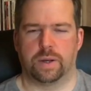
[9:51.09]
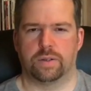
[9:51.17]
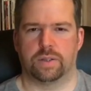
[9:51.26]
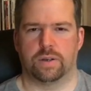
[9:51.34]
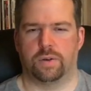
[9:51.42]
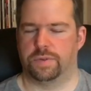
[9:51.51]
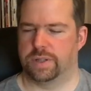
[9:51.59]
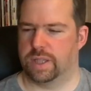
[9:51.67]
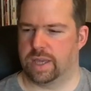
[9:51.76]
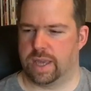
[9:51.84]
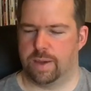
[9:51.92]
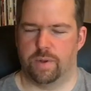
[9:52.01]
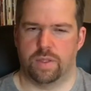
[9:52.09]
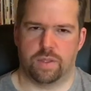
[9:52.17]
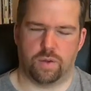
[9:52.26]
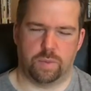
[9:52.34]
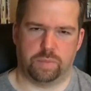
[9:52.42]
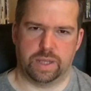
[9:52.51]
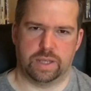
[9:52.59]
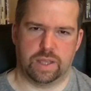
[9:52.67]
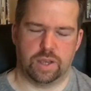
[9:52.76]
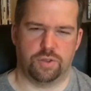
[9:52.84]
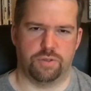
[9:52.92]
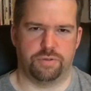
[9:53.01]
because it came out the sort of
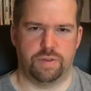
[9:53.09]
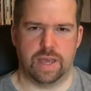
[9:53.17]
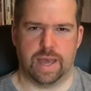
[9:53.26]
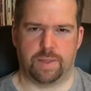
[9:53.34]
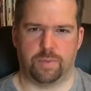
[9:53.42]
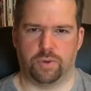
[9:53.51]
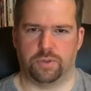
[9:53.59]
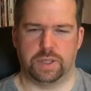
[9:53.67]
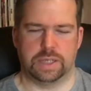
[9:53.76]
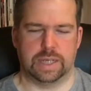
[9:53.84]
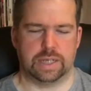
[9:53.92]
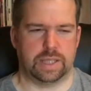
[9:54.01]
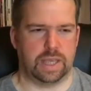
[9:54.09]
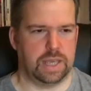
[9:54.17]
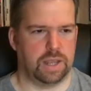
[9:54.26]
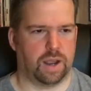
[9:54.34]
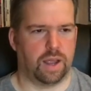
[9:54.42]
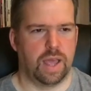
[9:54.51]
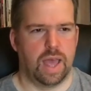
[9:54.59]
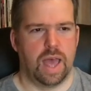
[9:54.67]
PlayStation 3, Xbox 360 era,